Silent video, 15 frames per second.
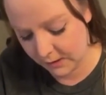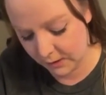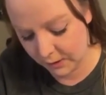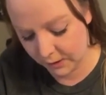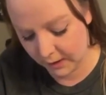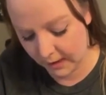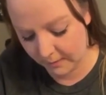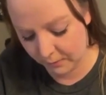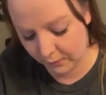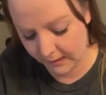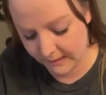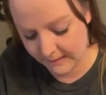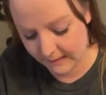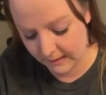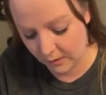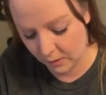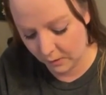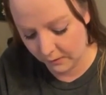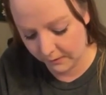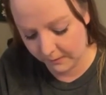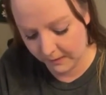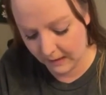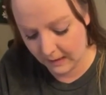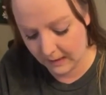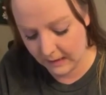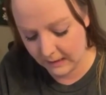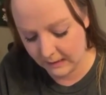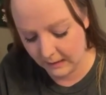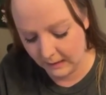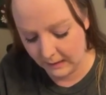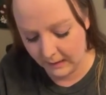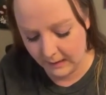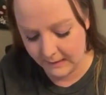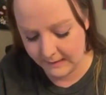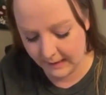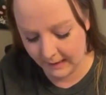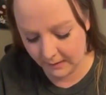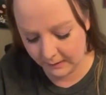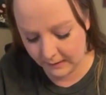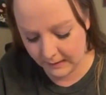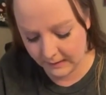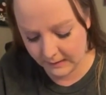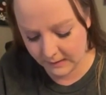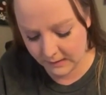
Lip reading: so you're not pressing all the paint down